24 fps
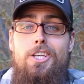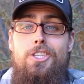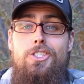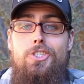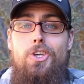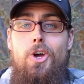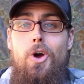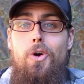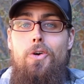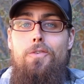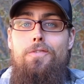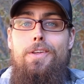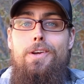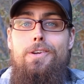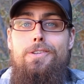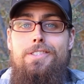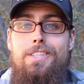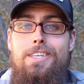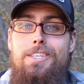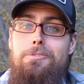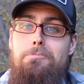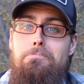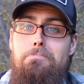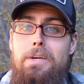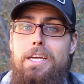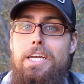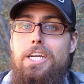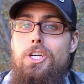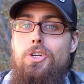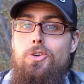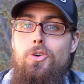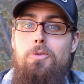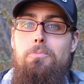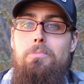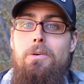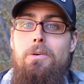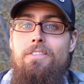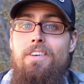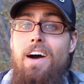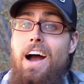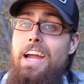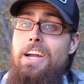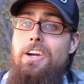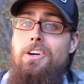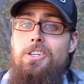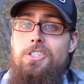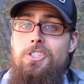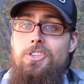So if there's this big group of
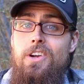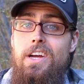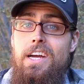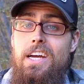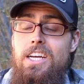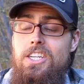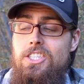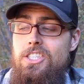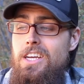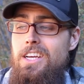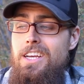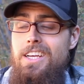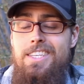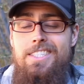hiker trash